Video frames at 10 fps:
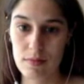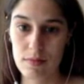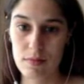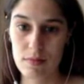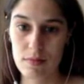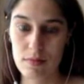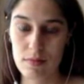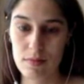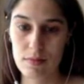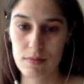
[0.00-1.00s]

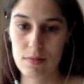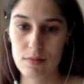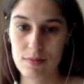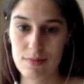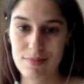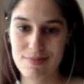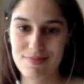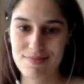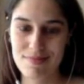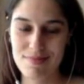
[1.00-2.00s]

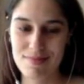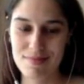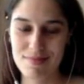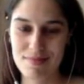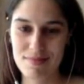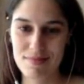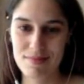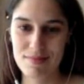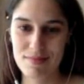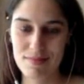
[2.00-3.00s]

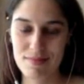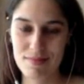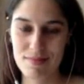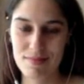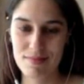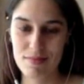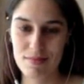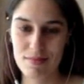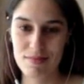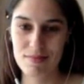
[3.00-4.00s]

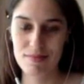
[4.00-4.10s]
[no speech]